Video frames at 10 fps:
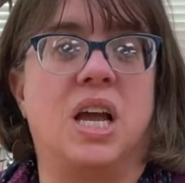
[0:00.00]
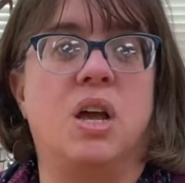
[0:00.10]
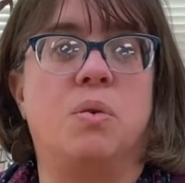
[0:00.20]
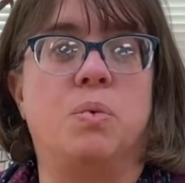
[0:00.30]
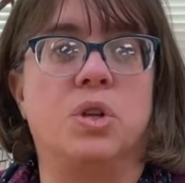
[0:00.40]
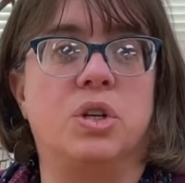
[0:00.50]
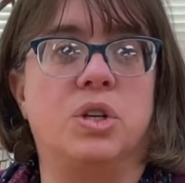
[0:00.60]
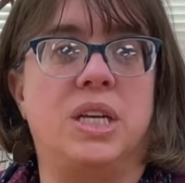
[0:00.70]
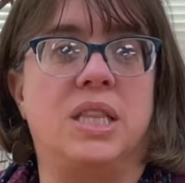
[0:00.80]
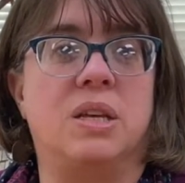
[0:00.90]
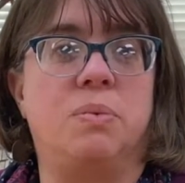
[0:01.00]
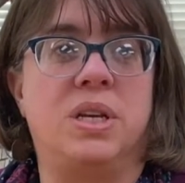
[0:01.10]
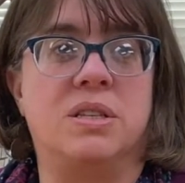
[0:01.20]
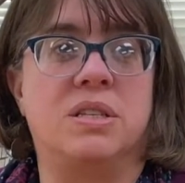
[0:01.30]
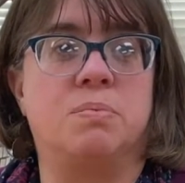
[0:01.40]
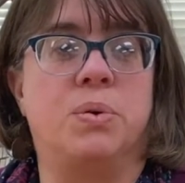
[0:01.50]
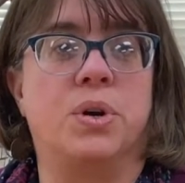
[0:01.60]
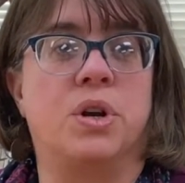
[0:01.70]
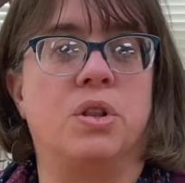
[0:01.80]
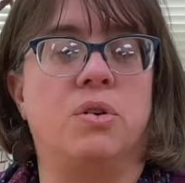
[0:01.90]
We're learning that we can support
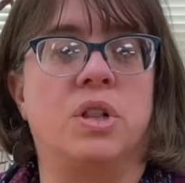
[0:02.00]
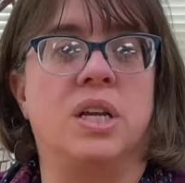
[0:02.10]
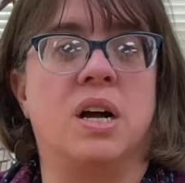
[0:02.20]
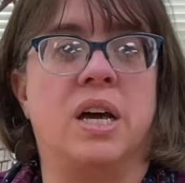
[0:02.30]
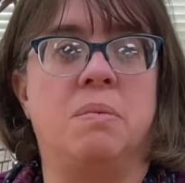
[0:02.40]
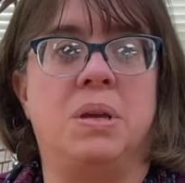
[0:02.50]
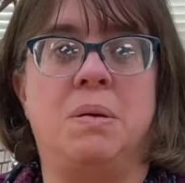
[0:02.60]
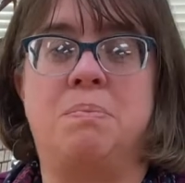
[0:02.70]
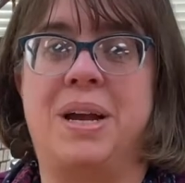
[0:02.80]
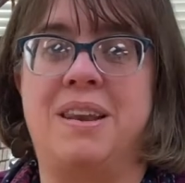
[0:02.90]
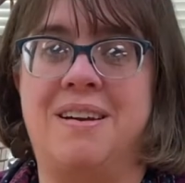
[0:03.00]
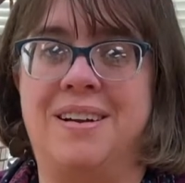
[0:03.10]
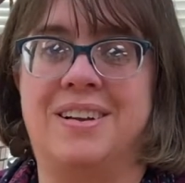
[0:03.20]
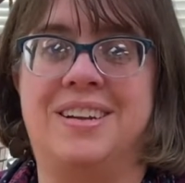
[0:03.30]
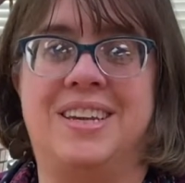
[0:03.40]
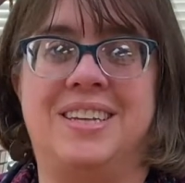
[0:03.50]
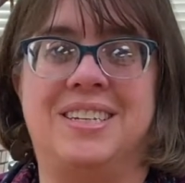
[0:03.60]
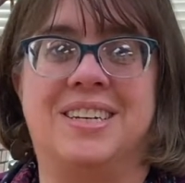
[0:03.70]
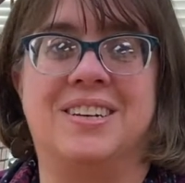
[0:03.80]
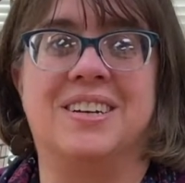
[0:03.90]
our local economy by not cooking
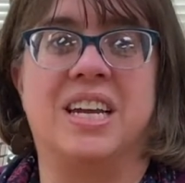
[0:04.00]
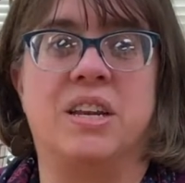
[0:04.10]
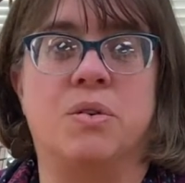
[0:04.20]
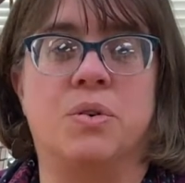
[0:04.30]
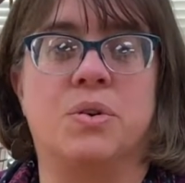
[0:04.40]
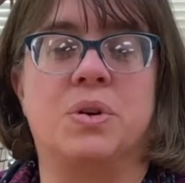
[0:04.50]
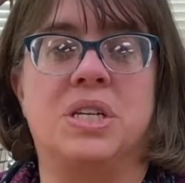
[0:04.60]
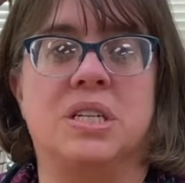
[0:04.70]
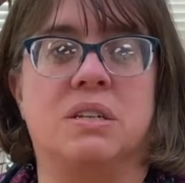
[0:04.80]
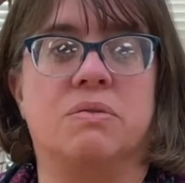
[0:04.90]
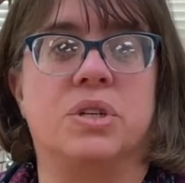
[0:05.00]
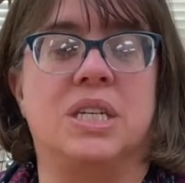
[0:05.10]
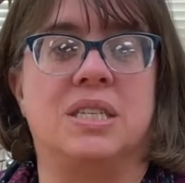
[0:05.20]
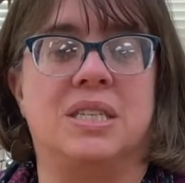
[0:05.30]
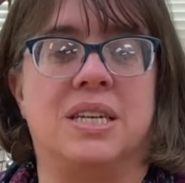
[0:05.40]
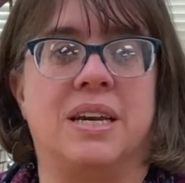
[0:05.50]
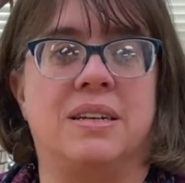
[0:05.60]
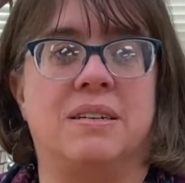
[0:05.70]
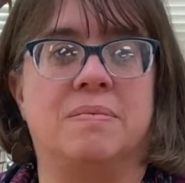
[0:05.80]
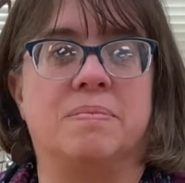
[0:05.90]
dinner and ordering delivery
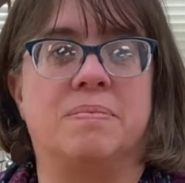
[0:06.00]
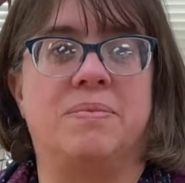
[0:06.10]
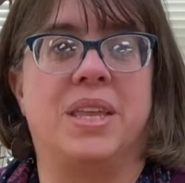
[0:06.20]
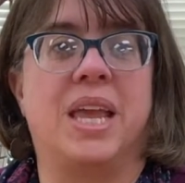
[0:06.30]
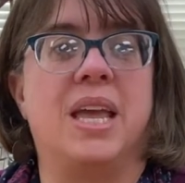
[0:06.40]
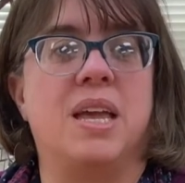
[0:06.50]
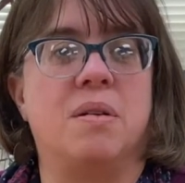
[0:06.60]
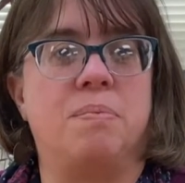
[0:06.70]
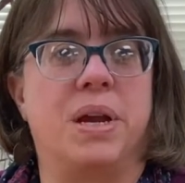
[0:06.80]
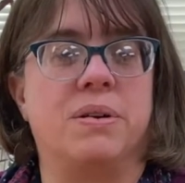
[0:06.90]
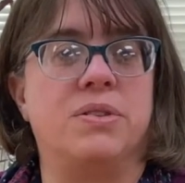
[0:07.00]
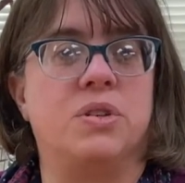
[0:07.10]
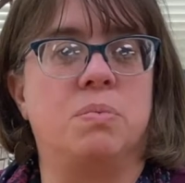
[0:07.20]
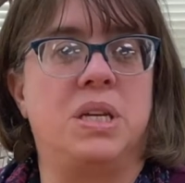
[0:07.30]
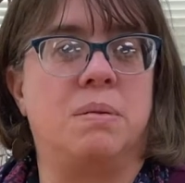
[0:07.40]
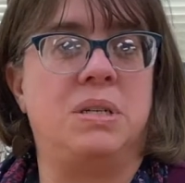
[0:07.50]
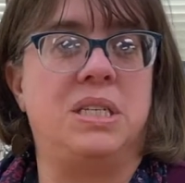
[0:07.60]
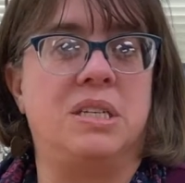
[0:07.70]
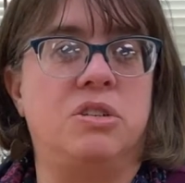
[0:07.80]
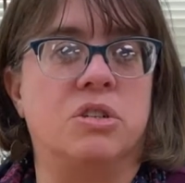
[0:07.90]
instead. Parents are becoming
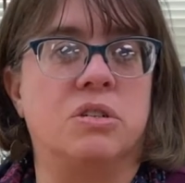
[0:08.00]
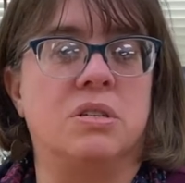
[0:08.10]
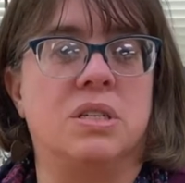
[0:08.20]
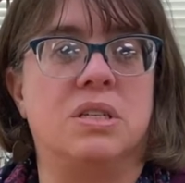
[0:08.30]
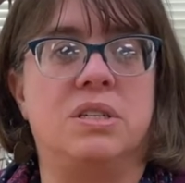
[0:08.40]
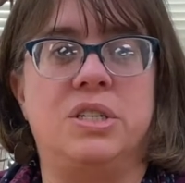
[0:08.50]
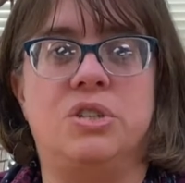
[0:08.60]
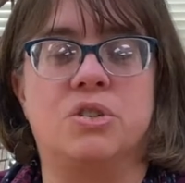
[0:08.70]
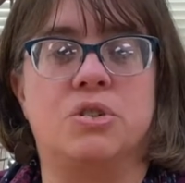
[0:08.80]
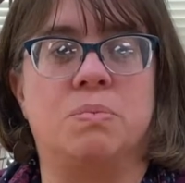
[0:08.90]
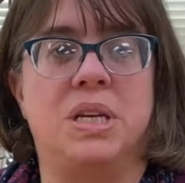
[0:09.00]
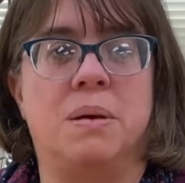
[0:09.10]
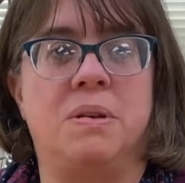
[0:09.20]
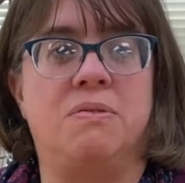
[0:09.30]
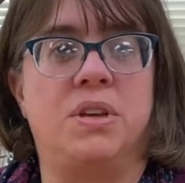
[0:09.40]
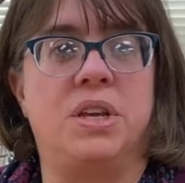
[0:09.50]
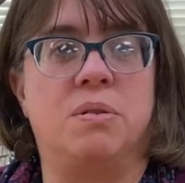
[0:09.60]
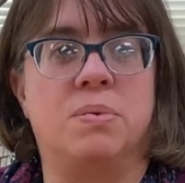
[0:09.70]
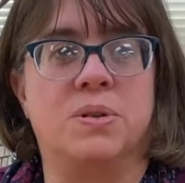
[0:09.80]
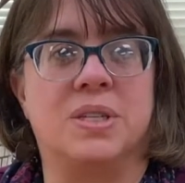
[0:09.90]
teachers, teachers are becoming video
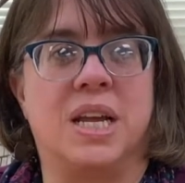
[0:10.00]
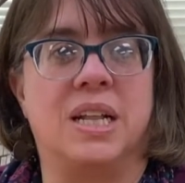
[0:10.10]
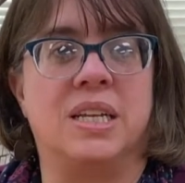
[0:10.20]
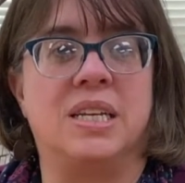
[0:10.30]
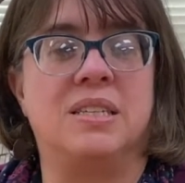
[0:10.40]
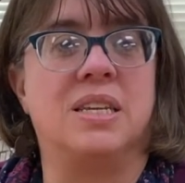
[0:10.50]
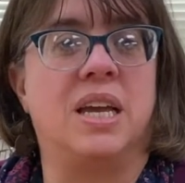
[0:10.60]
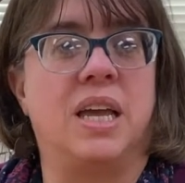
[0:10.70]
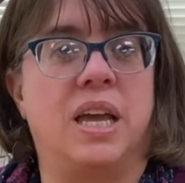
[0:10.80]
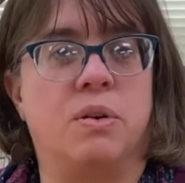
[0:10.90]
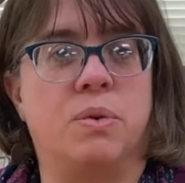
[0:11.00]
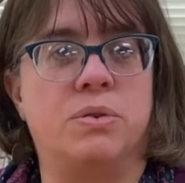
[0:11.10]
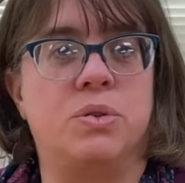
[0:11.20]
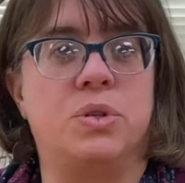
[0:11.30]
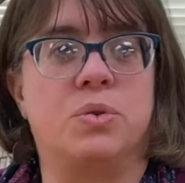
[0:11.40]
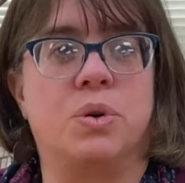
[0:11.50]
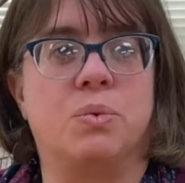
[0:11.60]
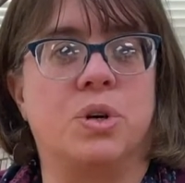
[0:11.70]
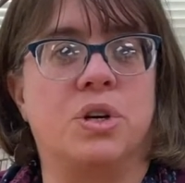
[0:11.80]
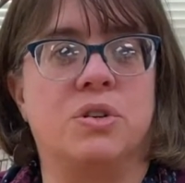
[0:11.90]
personalities, and grocery store
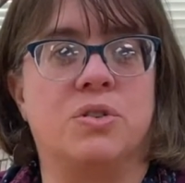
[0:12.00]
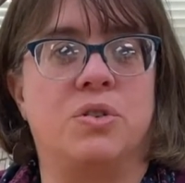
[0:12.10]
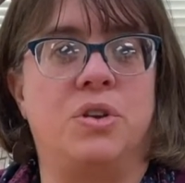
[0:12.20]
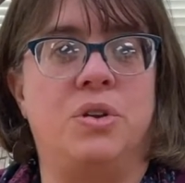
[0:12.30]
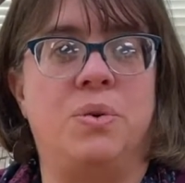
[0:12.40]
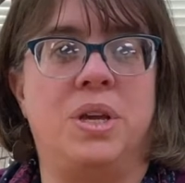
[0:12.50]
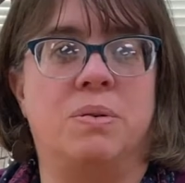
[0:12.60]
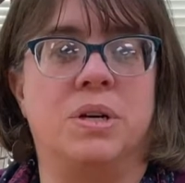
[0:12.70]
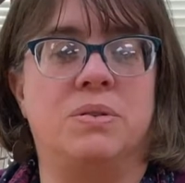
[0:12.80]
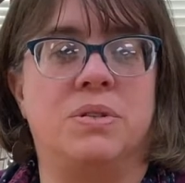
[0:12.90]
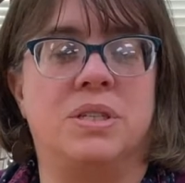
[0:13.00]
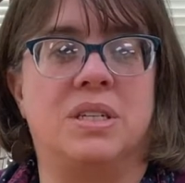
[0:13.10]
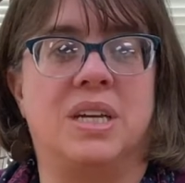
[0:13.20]
workers are the new heroes.